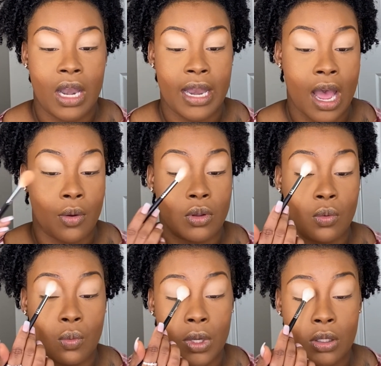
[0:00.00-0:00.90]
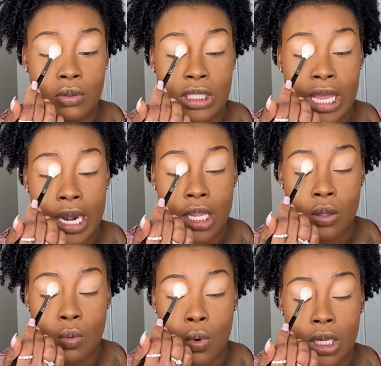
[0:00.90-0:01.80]
Now, when you set it,
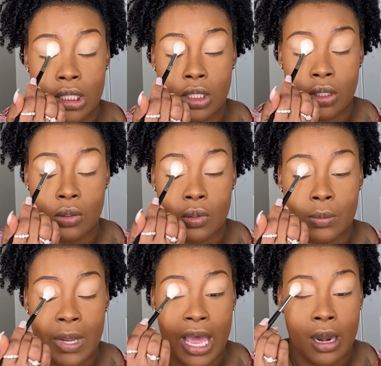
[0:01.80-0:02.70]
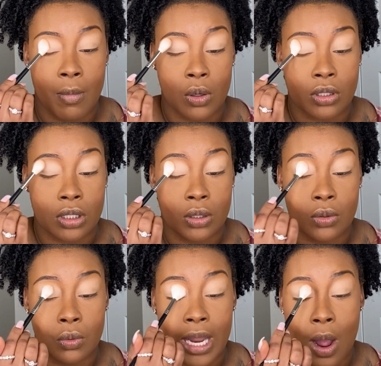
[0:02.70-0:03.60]
you want to use patting motions. You
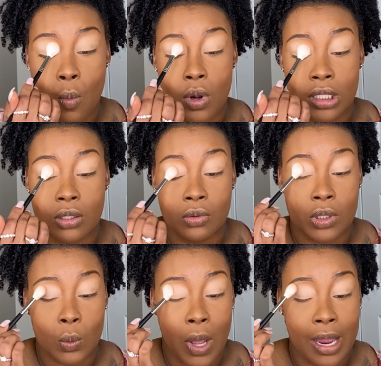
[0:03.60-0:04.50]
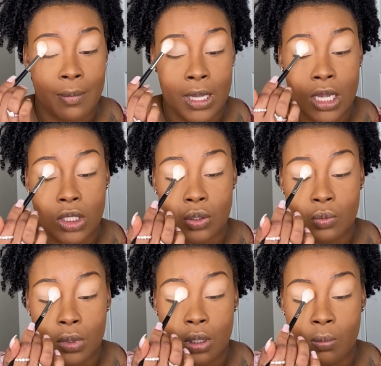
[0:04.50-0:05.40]
do not want to swipe because you
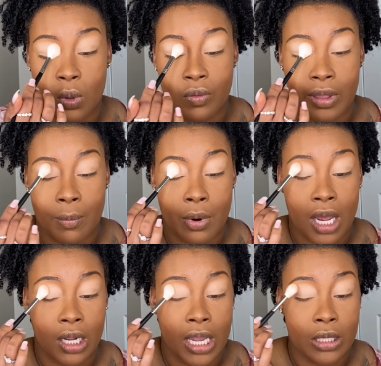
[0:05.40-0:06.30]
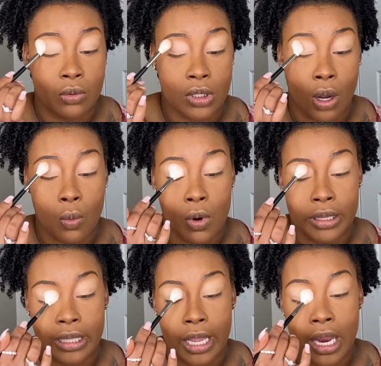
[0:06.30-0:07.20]
will move that product and you don't
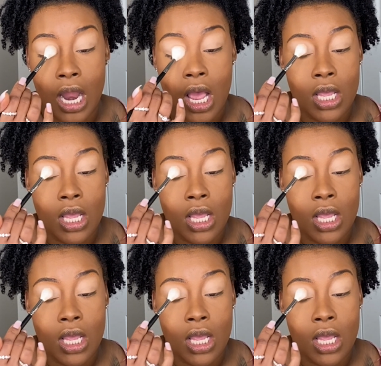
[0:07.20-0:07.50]
want that.